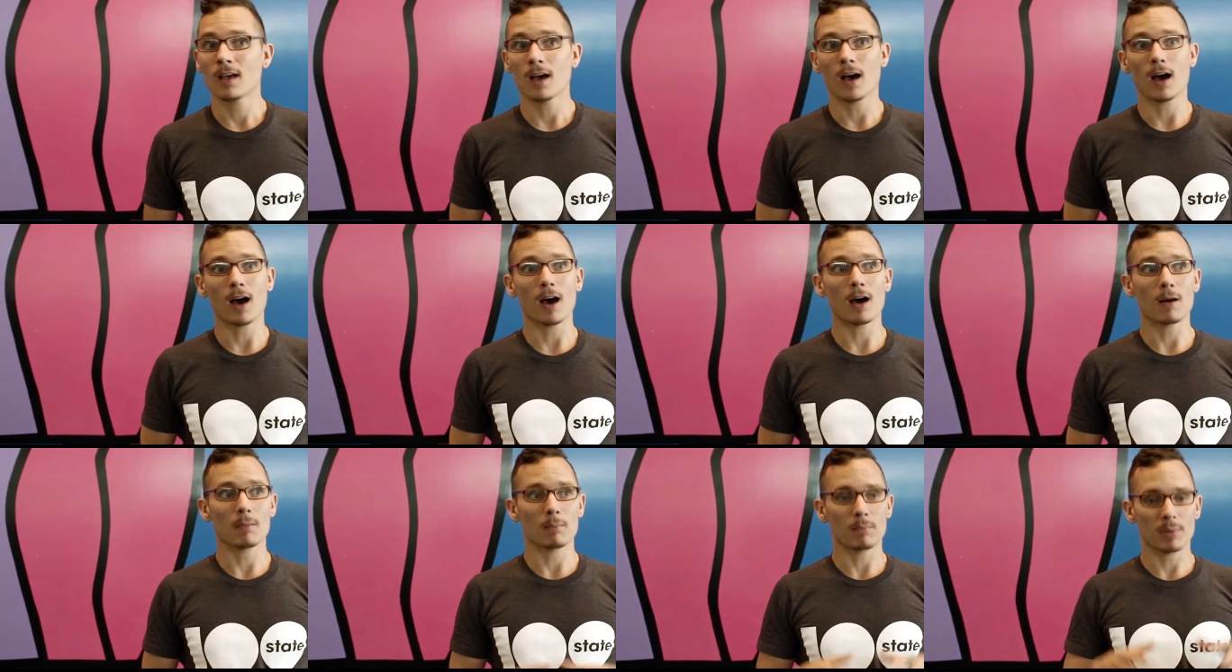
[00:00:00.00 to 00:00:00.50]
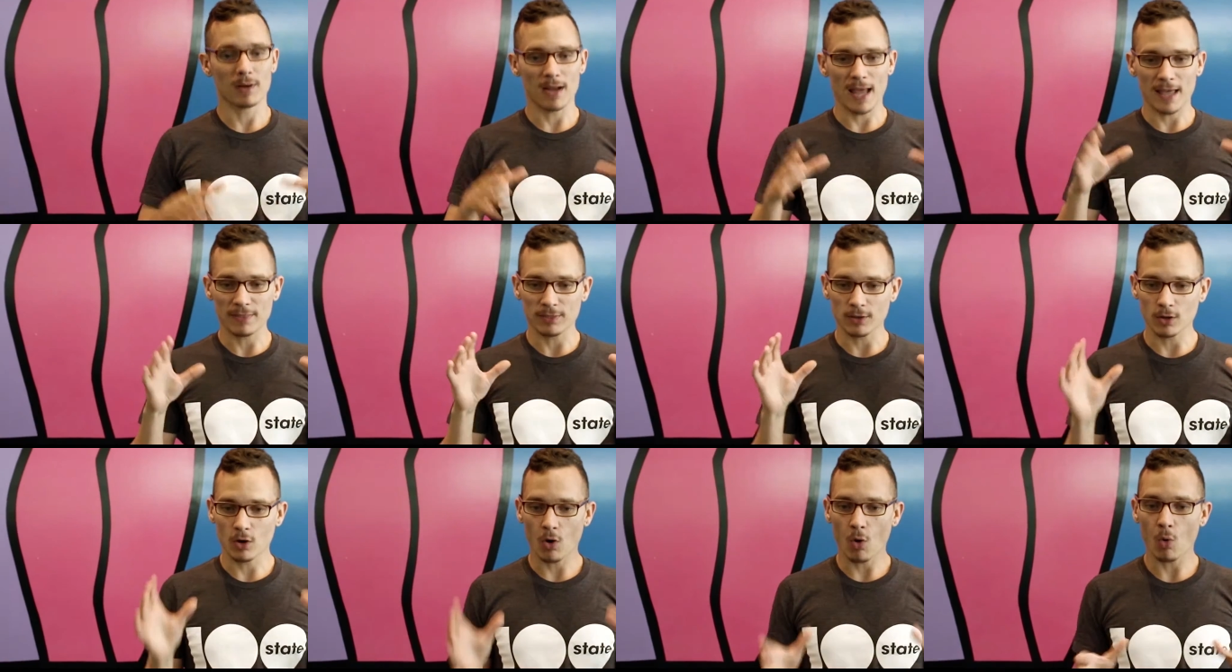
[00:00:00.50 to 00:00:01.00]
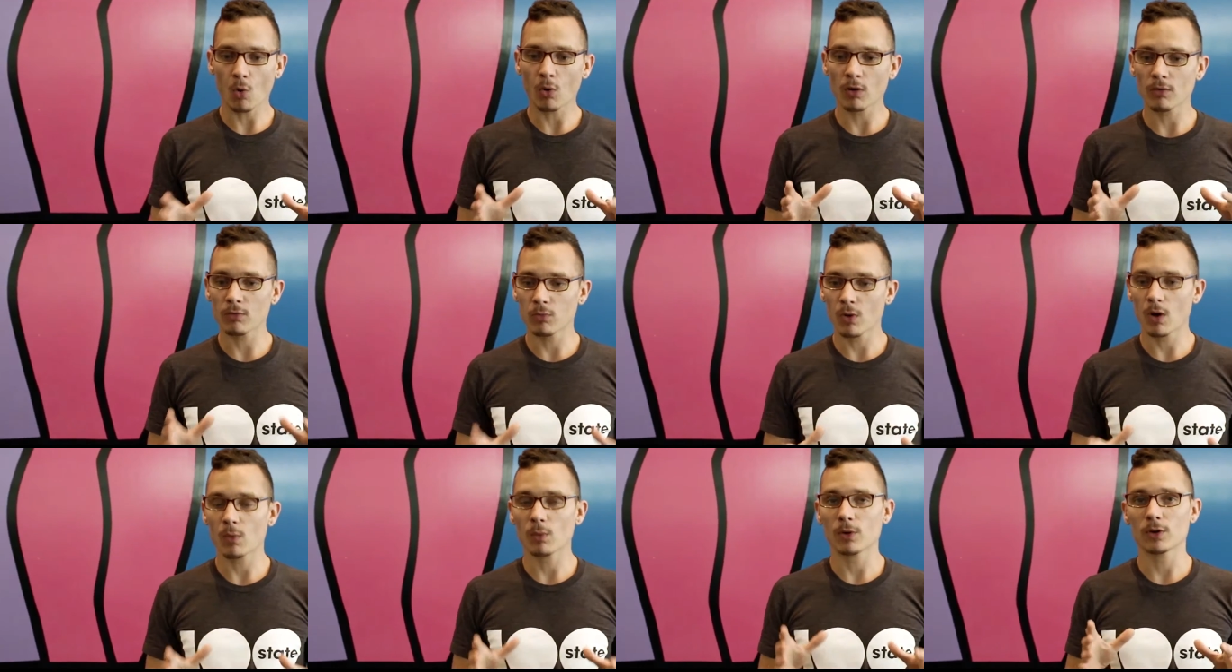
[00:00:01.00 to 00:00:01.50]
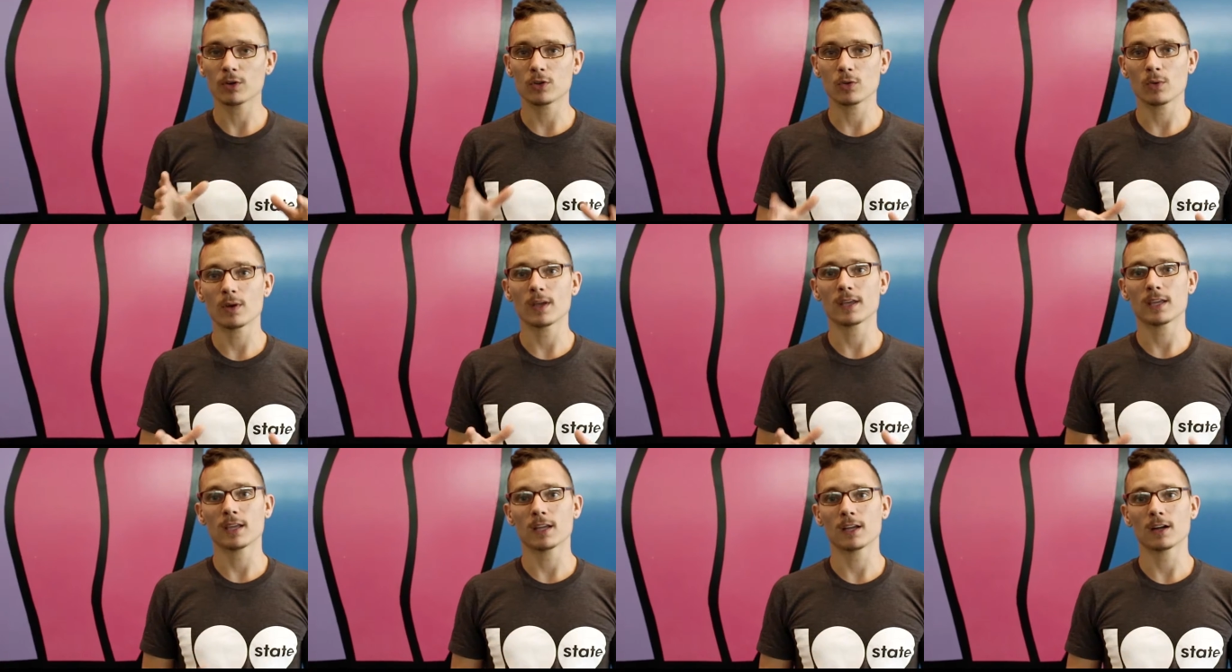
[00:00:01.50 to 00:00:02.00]
um, but at the core of what we're
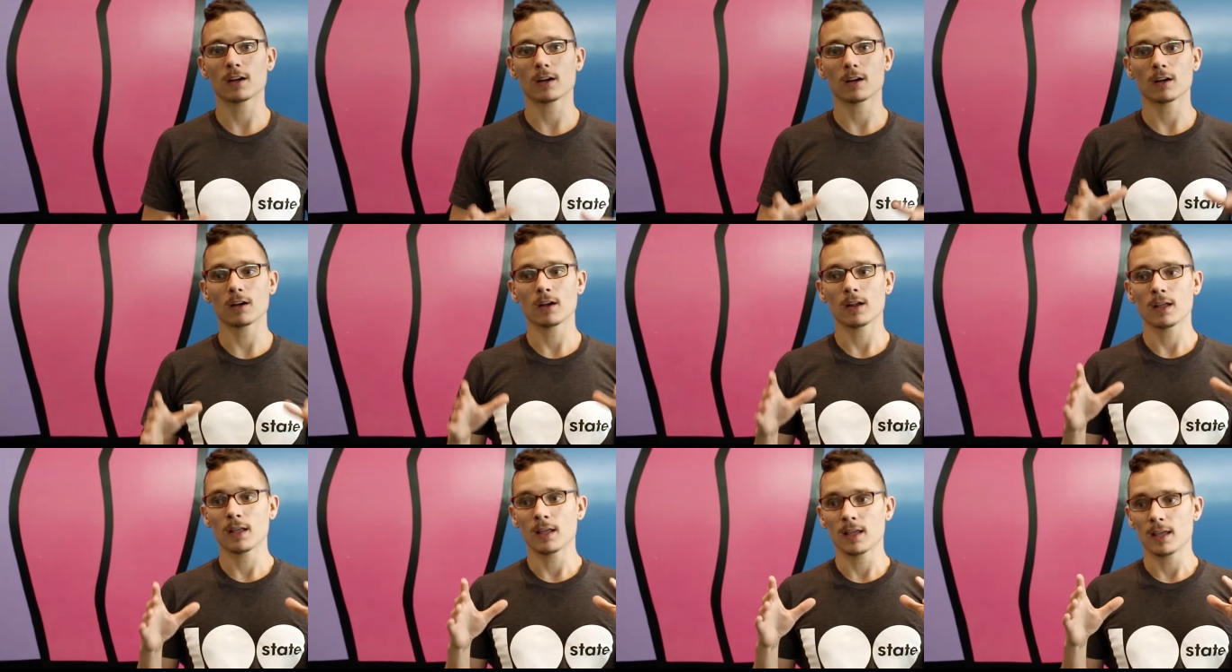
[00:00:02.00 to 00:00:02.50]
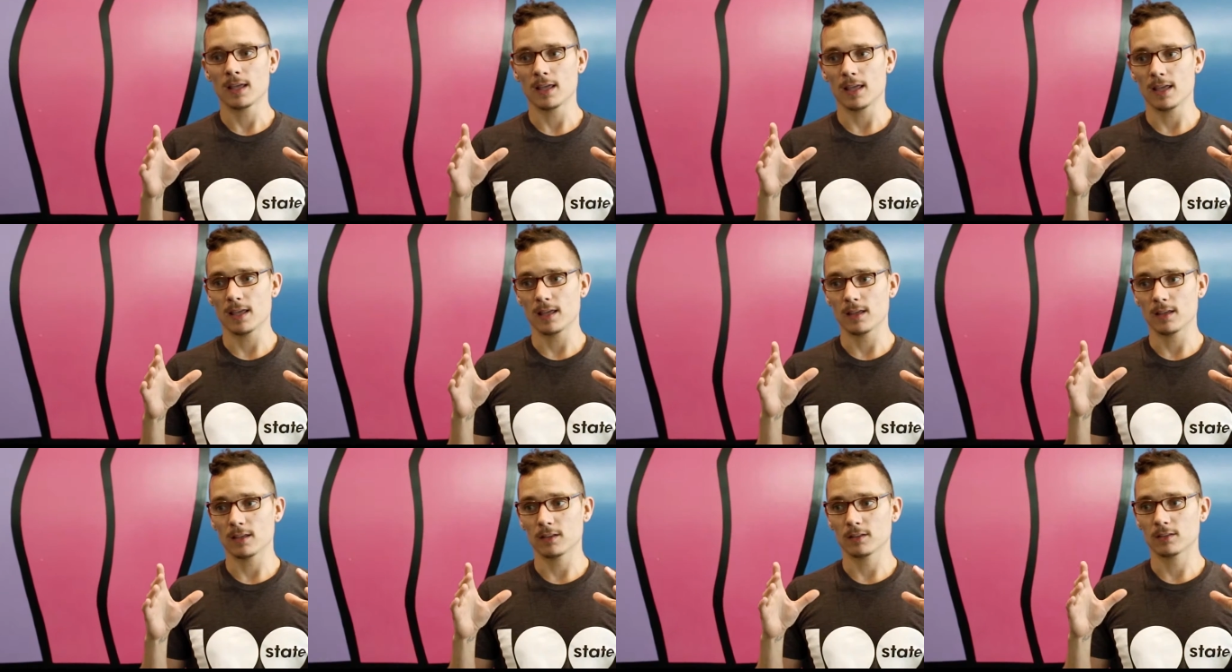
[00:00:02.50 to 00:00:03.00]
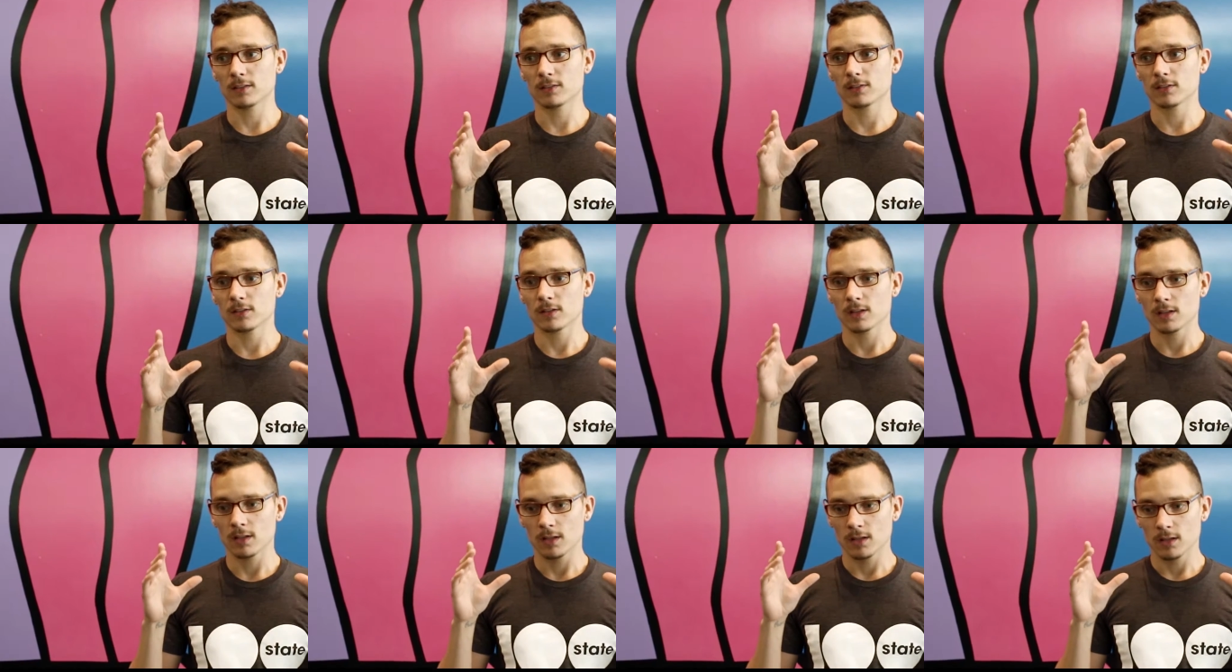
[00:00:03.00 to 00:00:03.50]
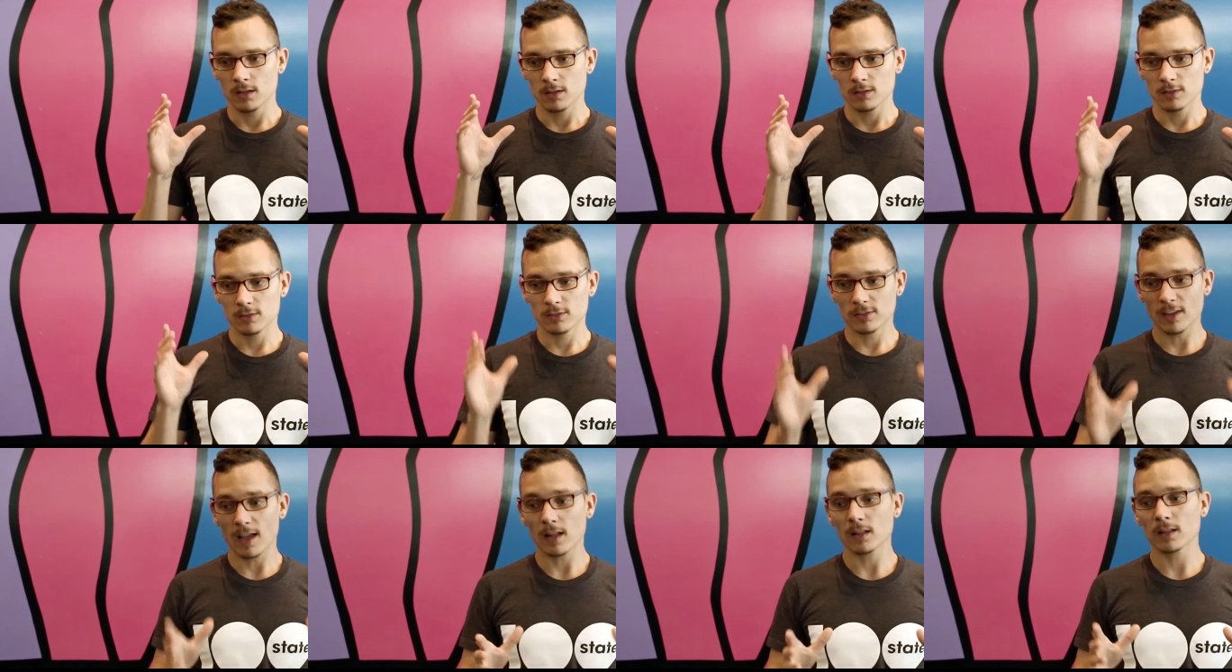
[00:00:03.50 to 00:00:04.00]
doing here is
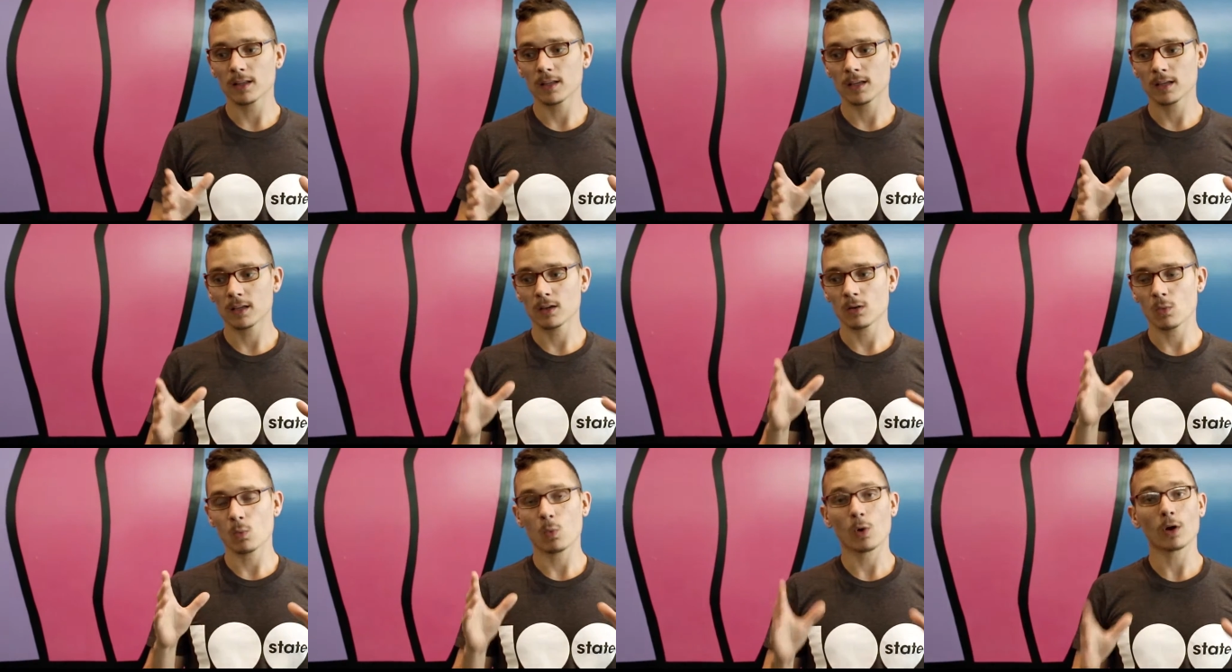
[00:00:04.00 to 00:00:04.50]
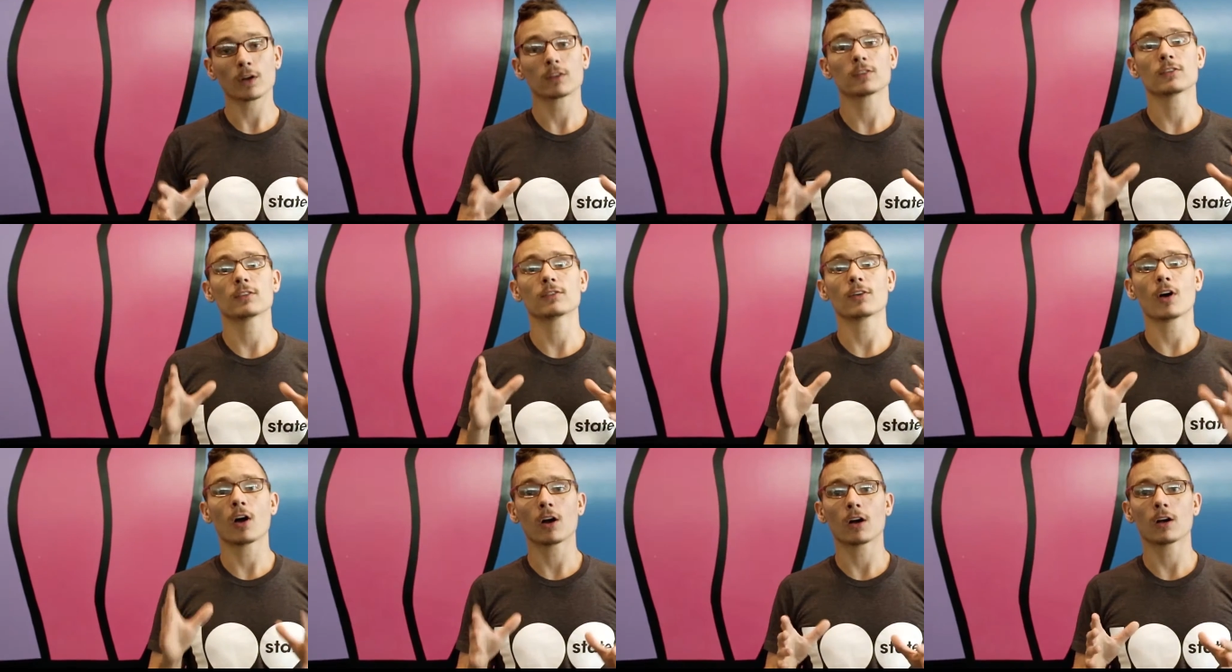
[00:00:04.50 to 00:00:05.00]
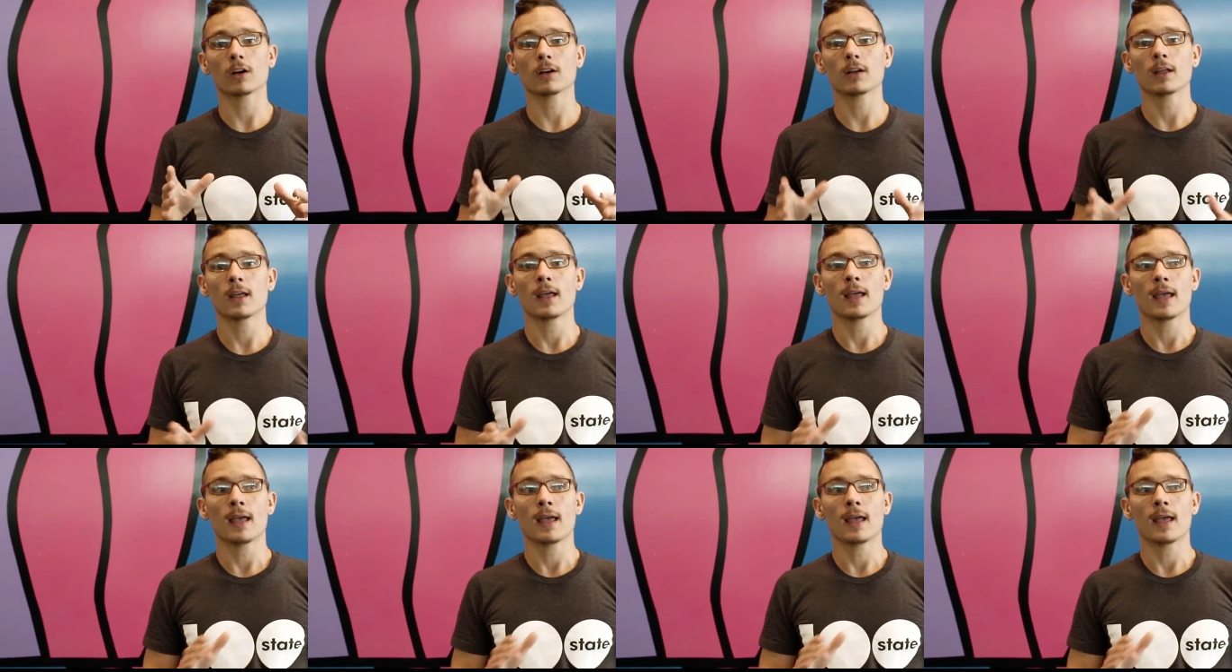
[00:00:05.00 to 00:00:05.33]
selling works of art